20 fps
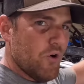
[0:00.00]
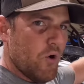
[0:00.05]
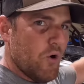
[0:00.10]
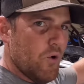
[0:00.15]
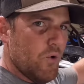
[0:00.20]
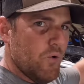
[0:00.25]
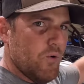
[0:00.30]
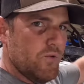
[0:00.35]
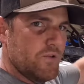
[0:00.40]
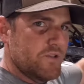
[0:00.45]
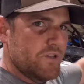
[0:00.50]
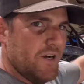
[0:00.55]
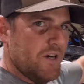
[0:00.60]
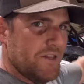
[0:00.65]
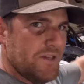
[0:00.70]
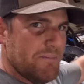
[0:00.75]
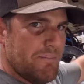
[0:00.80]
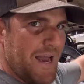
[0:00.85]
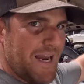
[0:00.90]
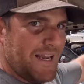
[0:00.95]
the holes
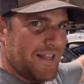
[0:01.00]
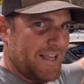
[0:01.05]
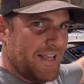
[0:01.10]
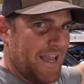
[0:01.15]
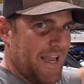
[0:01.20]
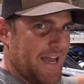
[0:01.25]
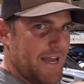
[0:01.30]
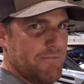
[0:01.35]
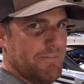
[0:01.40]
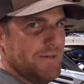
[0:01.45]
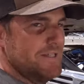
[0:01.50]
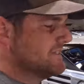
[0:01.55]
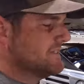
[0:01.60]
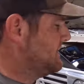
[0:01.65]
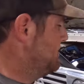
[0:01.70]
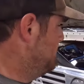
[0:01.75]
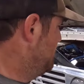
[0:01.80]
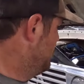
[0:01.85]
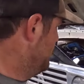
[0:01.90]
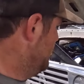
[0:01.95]
on the back of the cab and
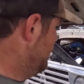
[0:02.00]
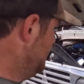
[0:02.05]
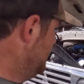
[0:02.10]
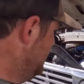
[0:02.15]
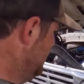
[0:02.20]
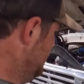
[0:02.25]
see where